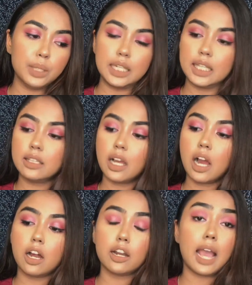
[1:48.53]
beneath
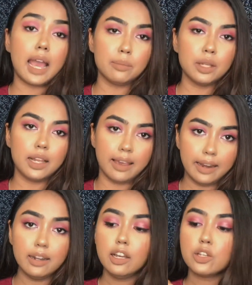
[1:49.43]
are animal
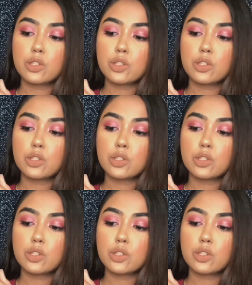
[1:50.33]
hair.